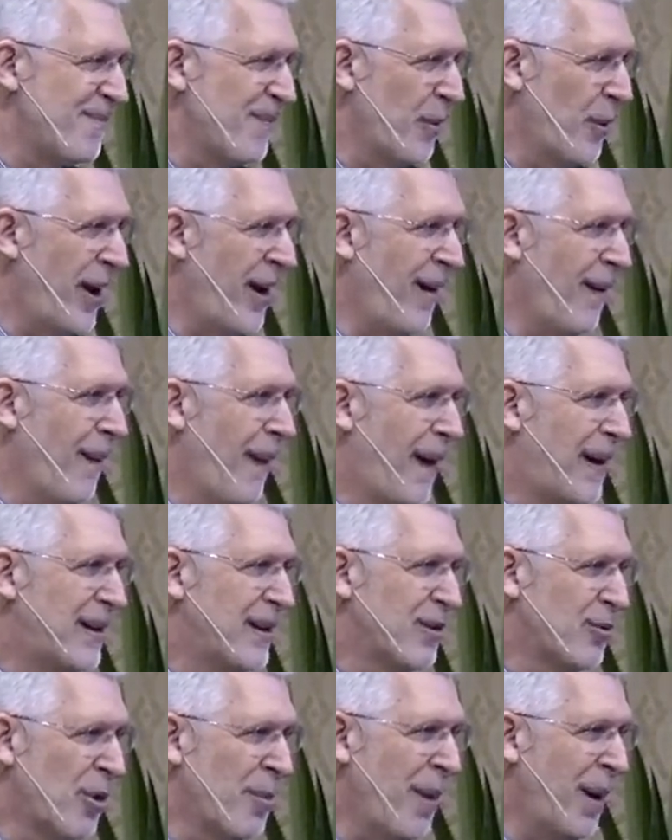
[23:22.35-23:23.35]
Well,
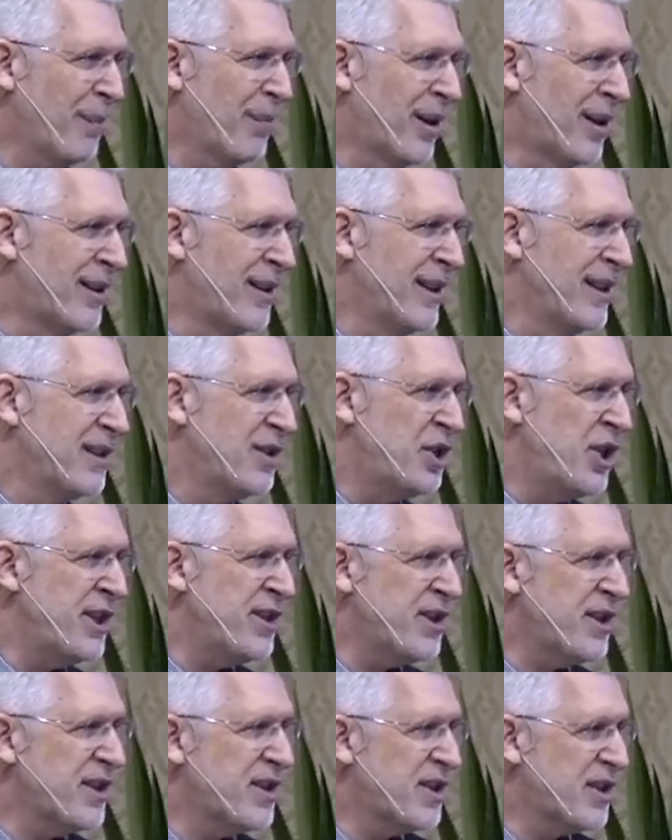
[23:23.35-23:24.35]
Remember,
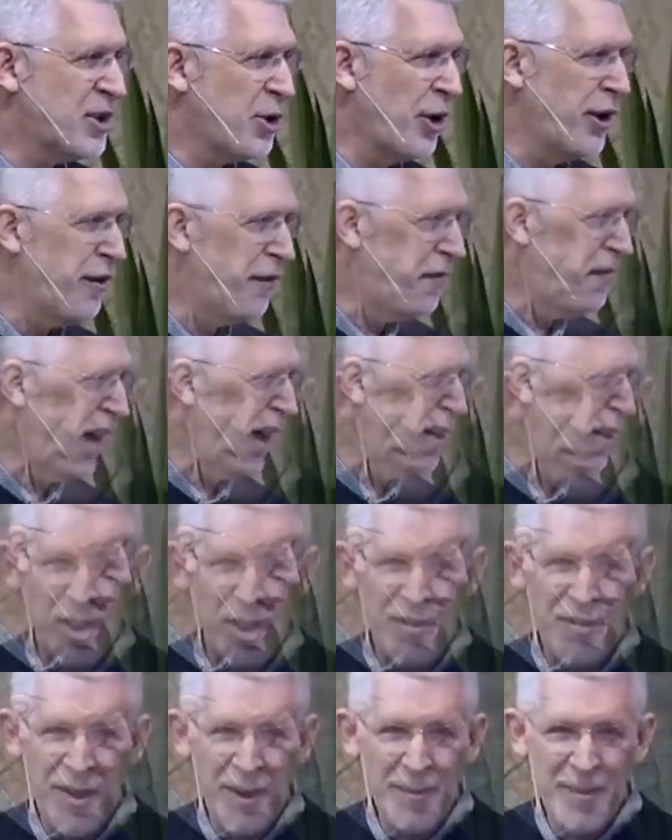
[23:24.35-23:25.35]
Jesus is going to fight
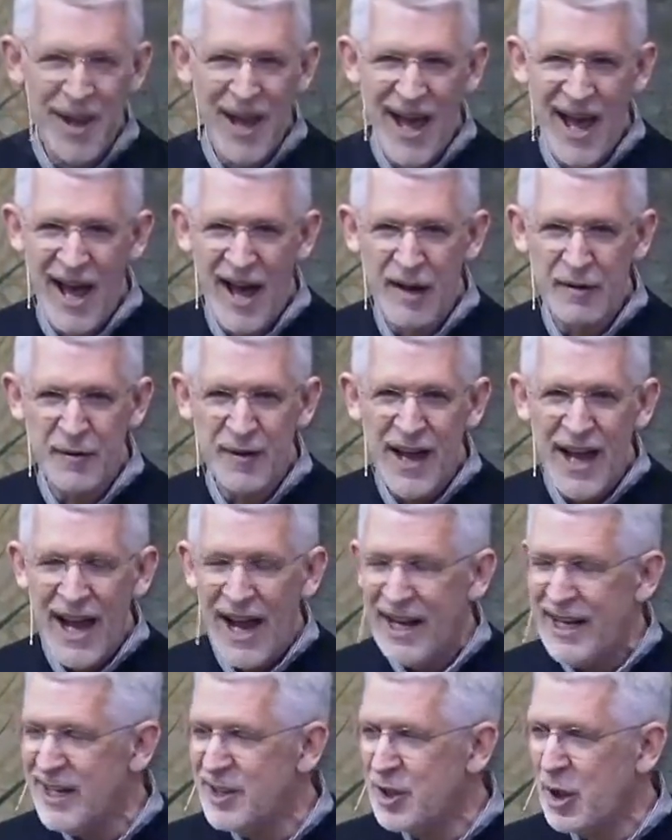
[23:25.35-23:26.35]
on their behalf,
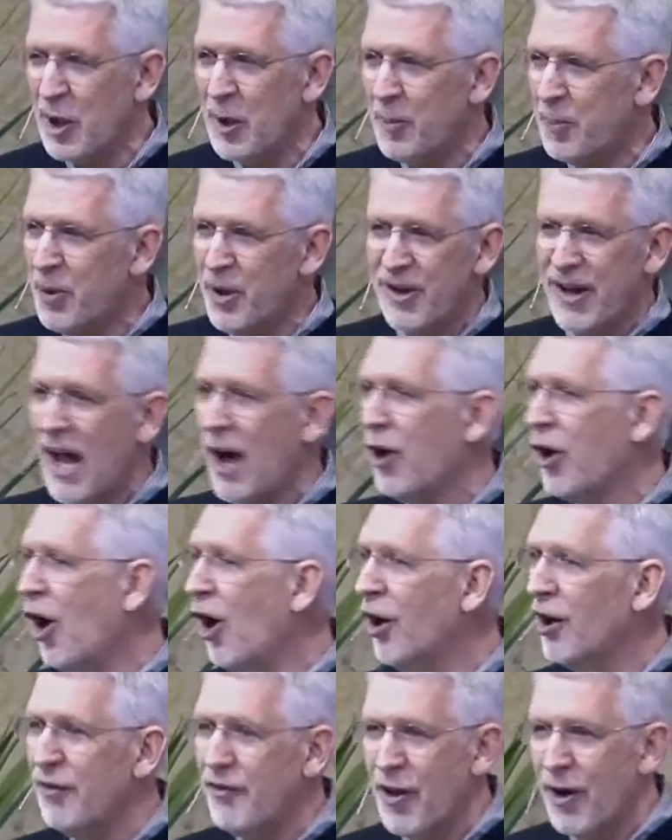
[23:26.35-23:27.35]
and he's going to put down
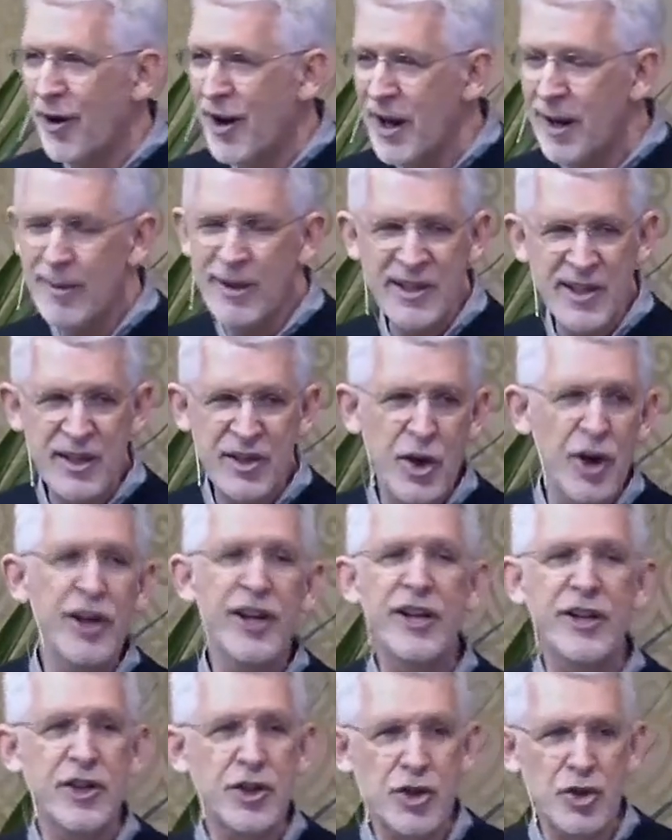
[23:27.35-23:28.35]
all of their enemies. He's going
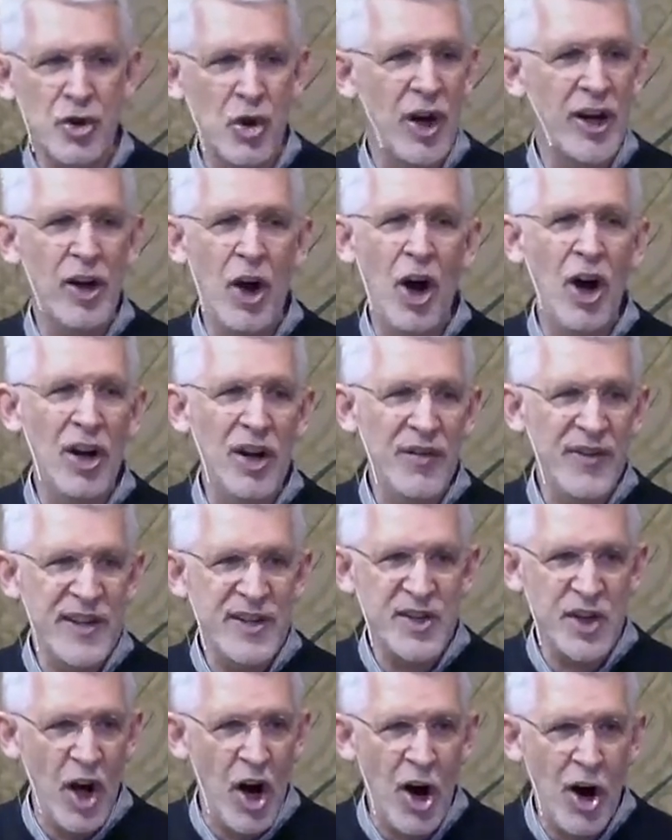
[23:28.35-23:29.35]
to destroy all of
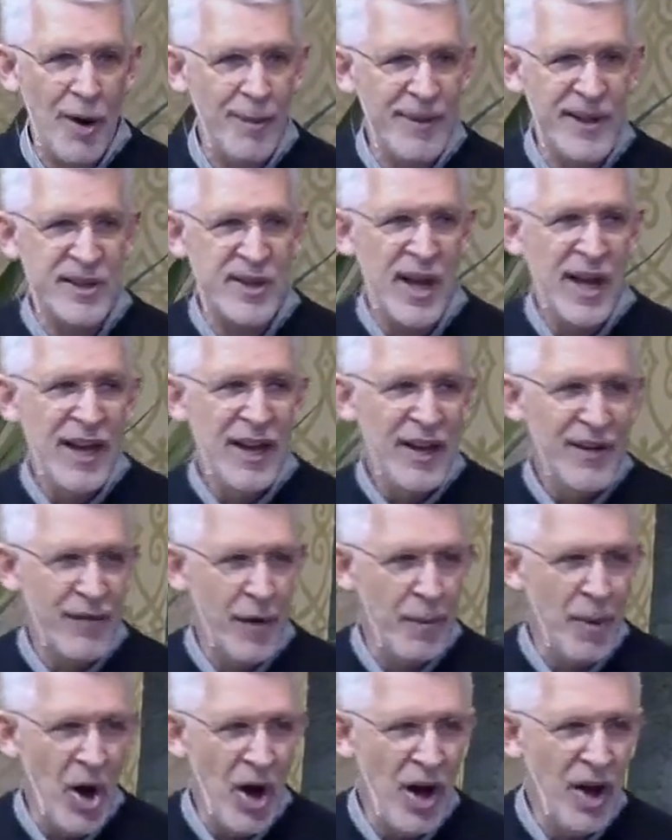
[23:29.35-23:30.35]
these armies
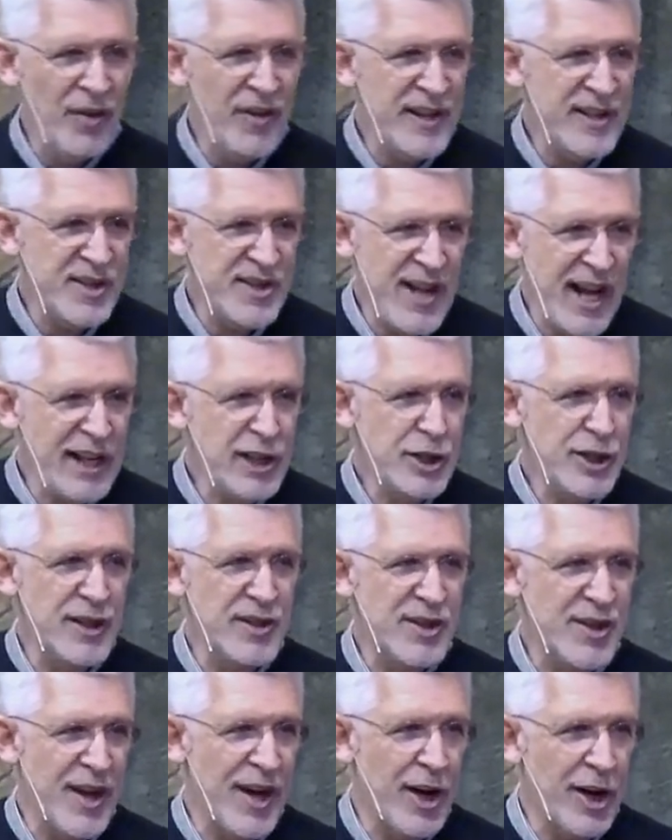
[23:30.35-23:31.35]
from all these
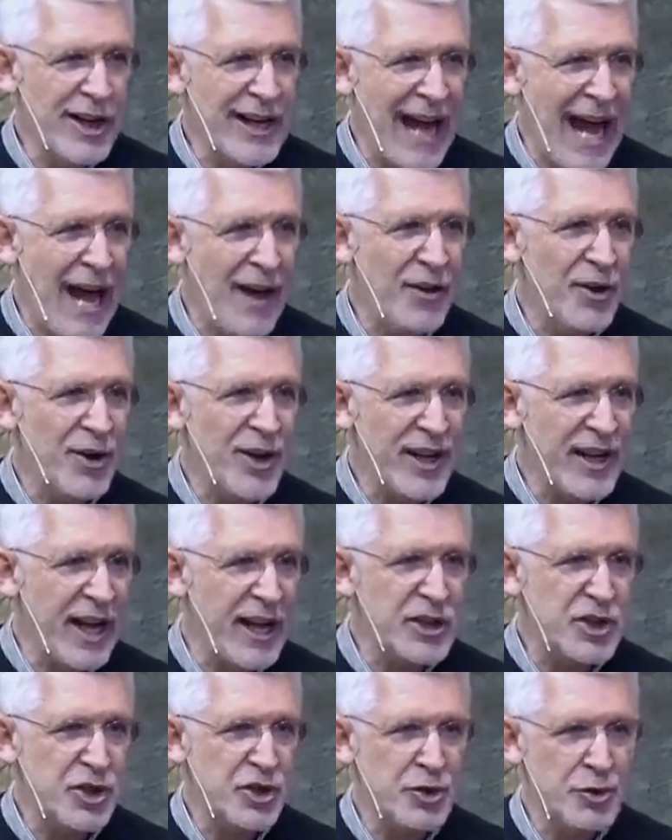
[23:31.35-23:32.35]
nations that are gathered
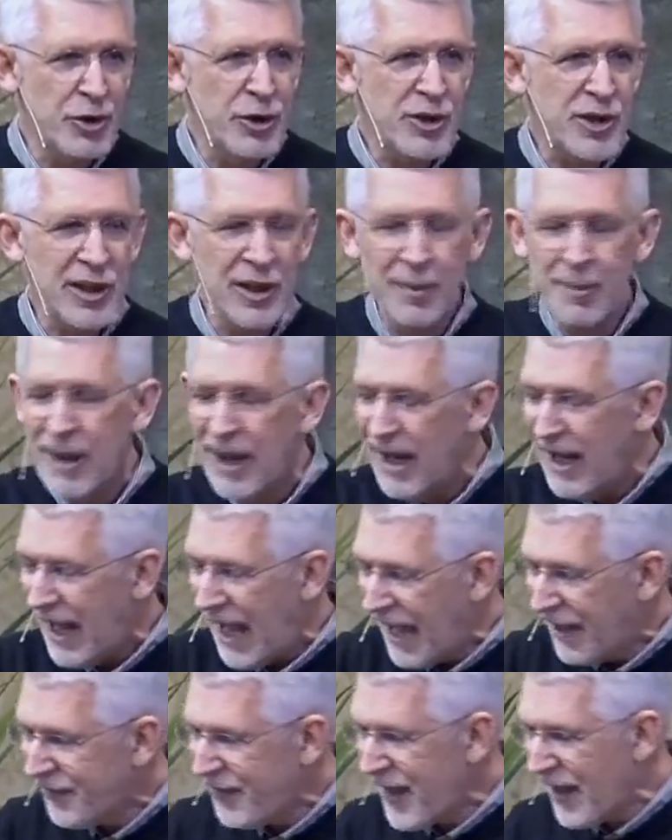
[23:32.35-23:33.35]
against Jerusalem
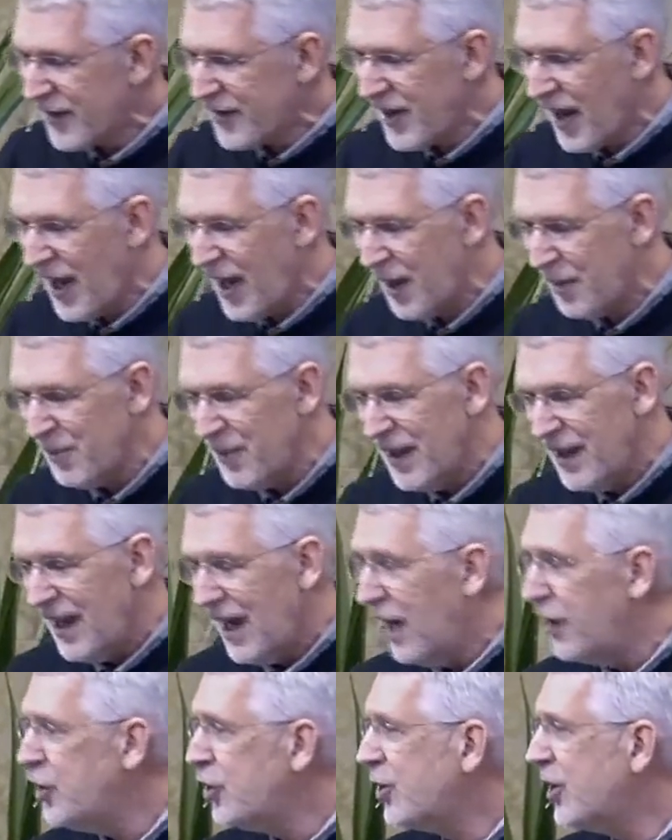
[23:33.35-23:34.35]
at that time.
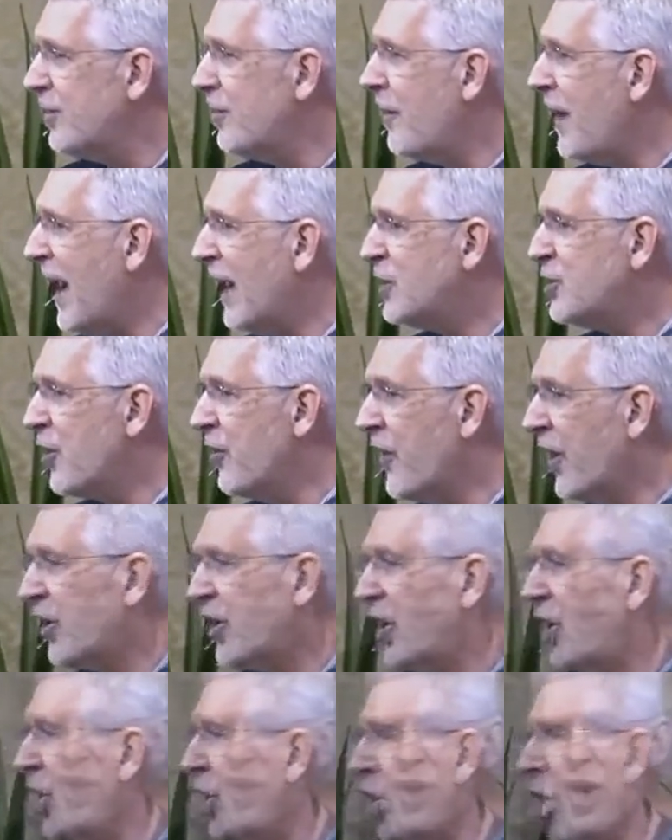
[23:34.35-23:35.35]
And you can imagine, they're
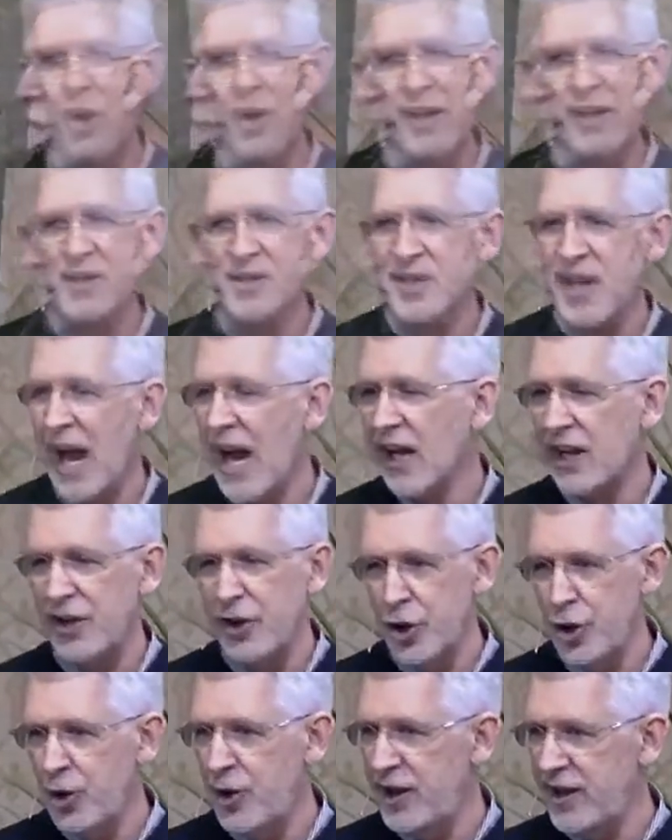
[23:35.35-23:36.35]
going to know
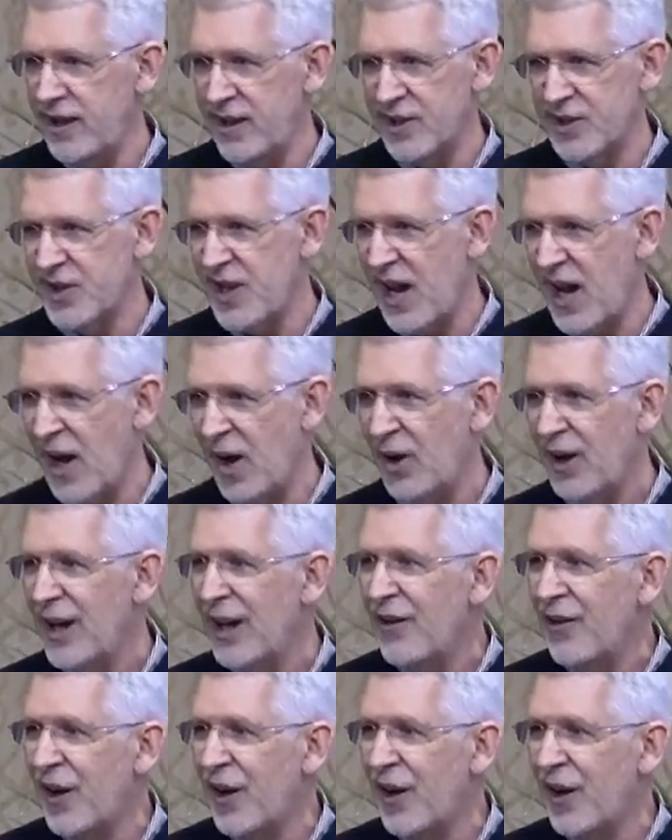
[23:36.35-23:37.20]
exactly who he is now.